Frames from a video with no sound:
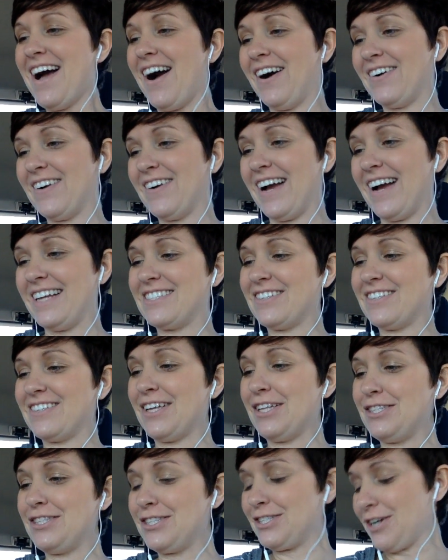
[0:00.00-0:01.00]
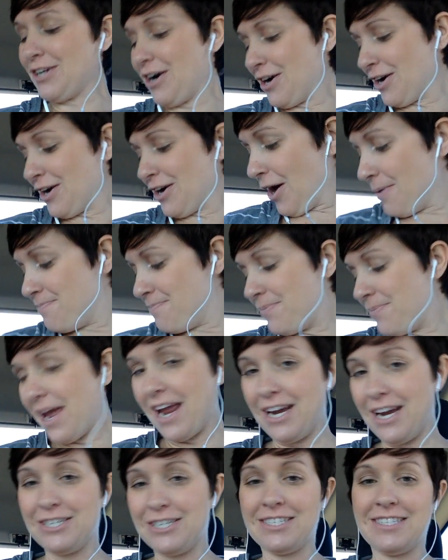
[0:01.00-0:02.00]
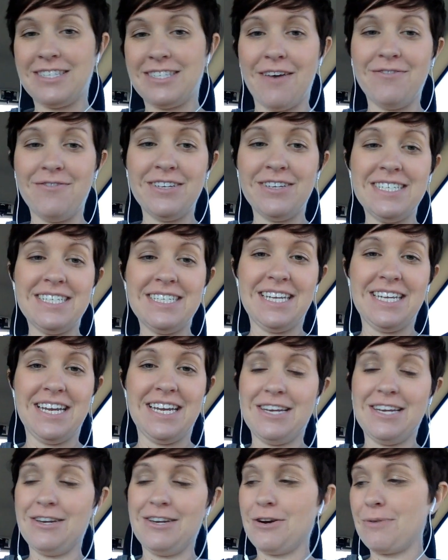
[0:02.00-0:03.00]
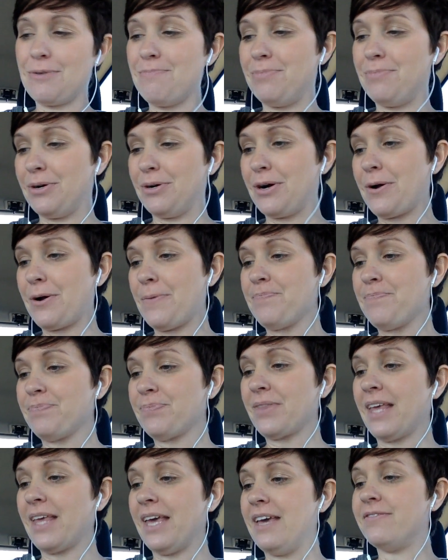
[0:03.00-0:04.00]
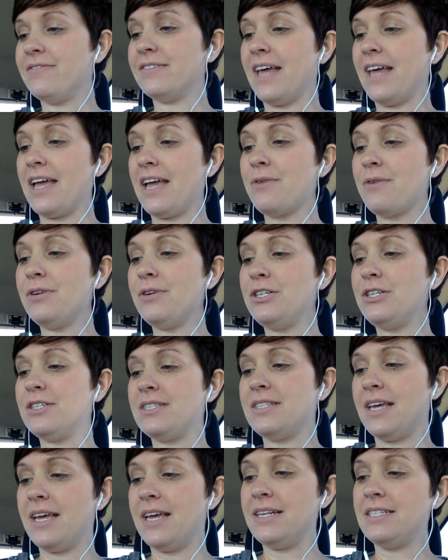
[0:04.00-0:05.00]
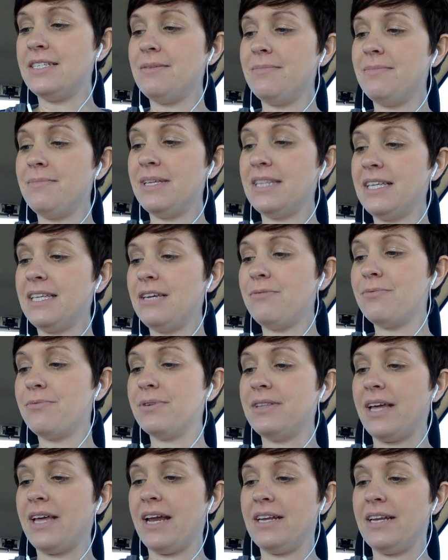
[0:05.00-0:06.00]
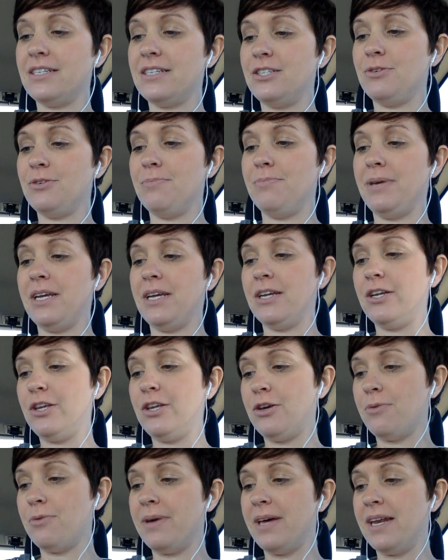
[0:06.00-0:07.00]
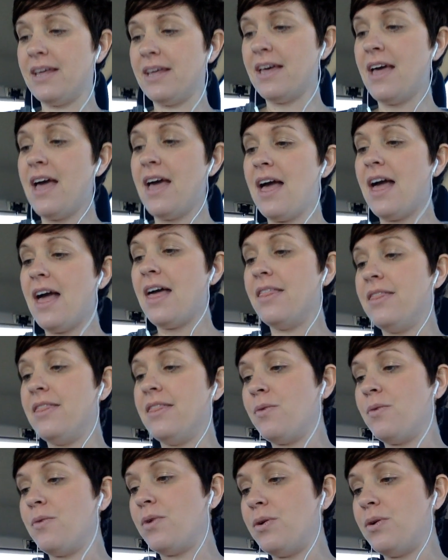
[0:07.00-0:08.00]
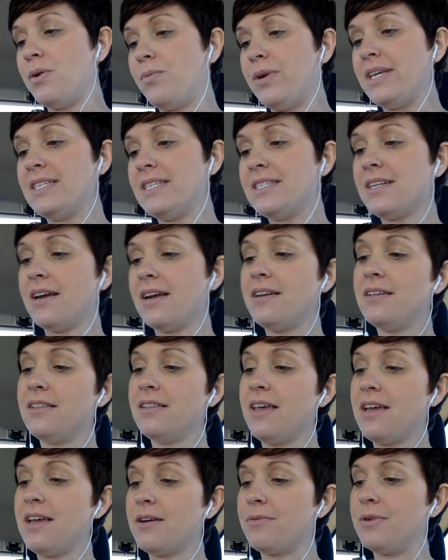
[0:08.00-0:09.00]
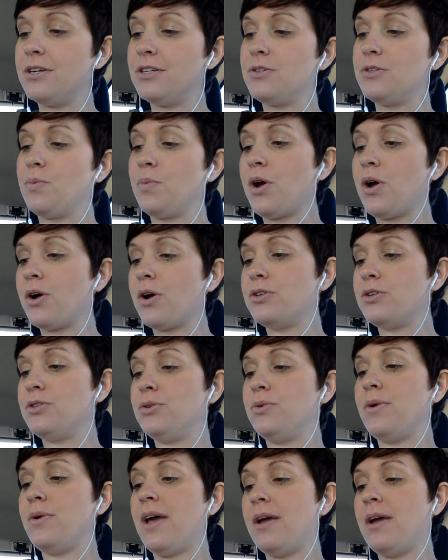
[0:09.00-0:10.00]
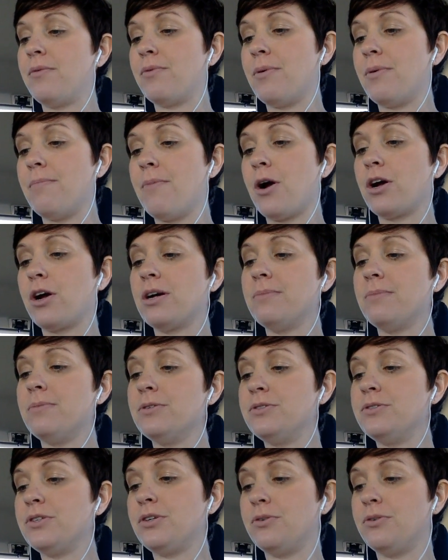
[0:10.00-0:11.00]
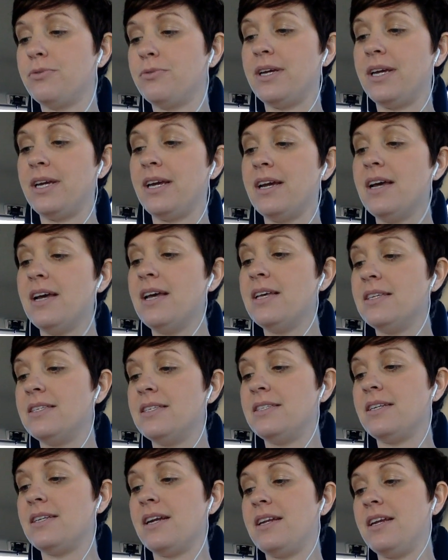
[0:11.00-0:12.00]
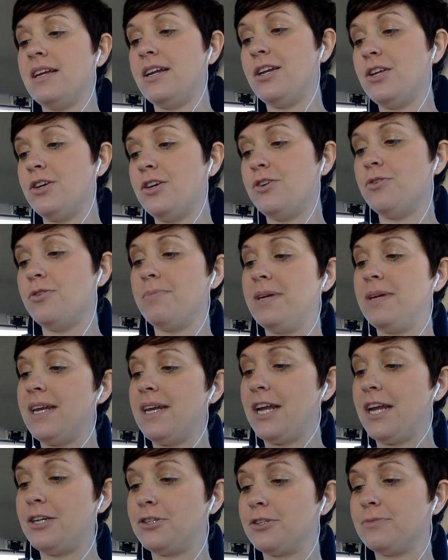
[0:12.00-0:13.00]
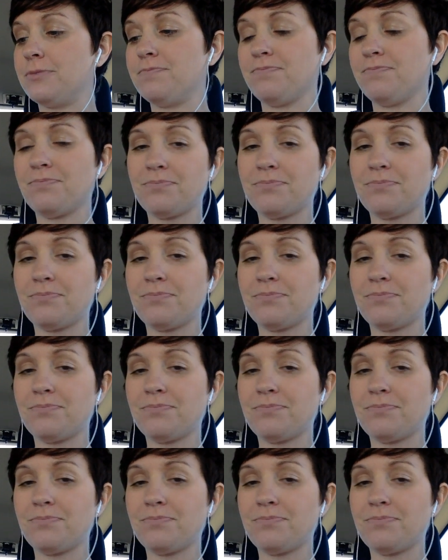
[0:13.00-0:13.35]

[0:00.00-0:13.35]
All right, so let's start on page 17 in your book. If language is intimately related to being human, then when we study language, we are to a remarkable degree studying human nature.